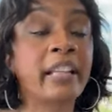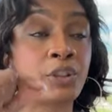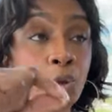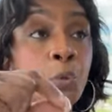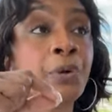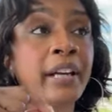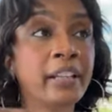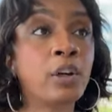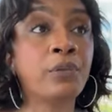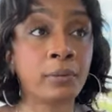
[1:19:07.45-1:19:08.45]
that you will
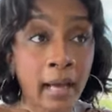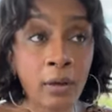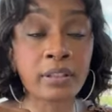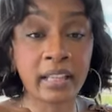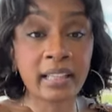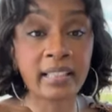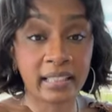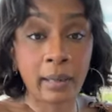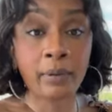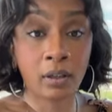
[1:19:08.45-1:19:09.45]
hand over them house keys
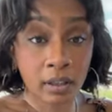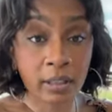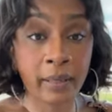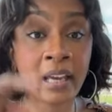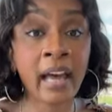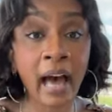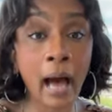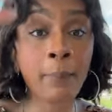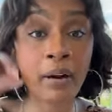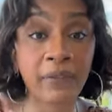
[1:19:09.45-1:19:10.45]
because they belong to me.
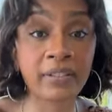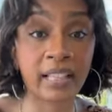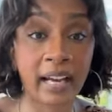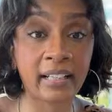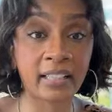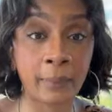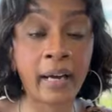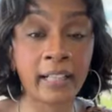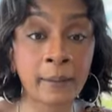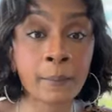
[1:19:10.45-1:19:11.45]
I'm prophesying to
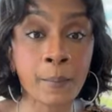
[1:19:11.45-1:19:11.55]
somebody.